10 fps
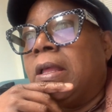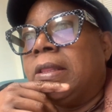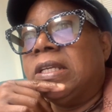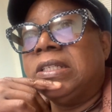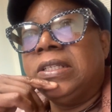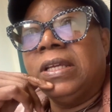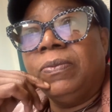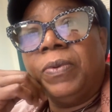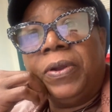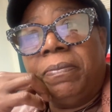that she
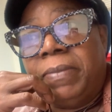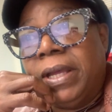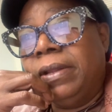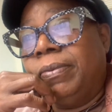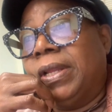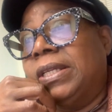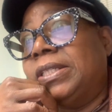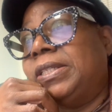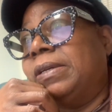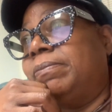didn't want to mend the
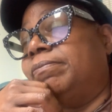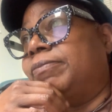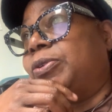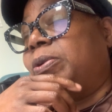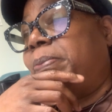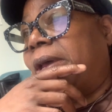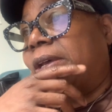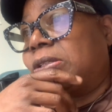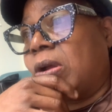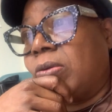relationship due to
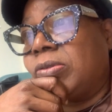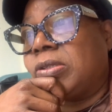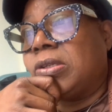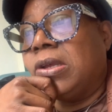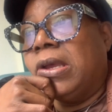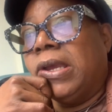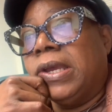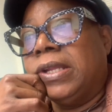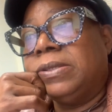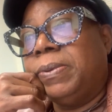past hurts
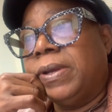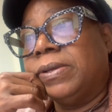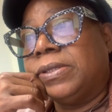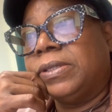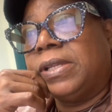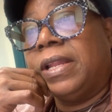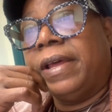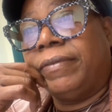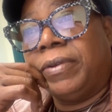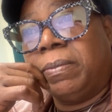and experiences that
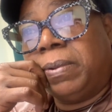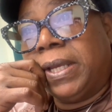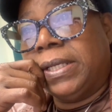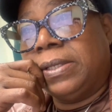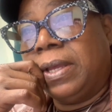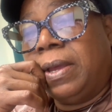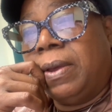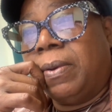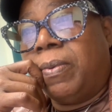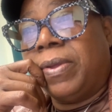left her in a place
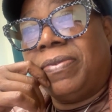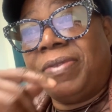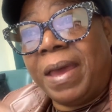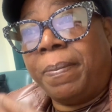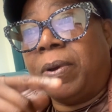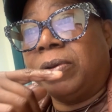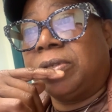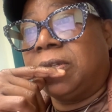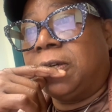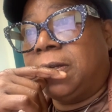where that
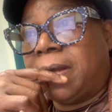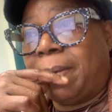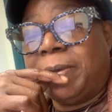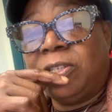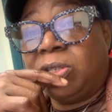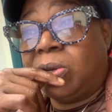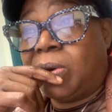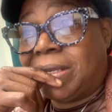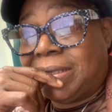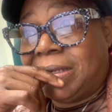person could not be
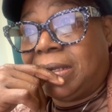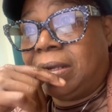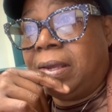trusted.